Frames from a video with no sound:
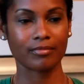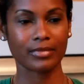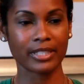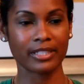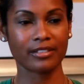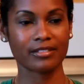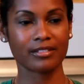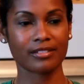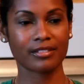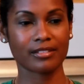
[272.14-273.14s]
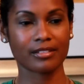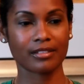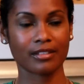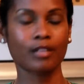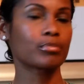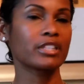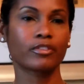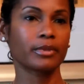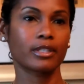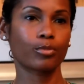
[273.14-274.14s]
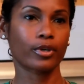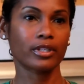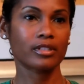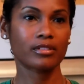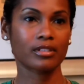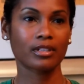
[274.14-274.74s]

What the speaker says: It is unbelievably important.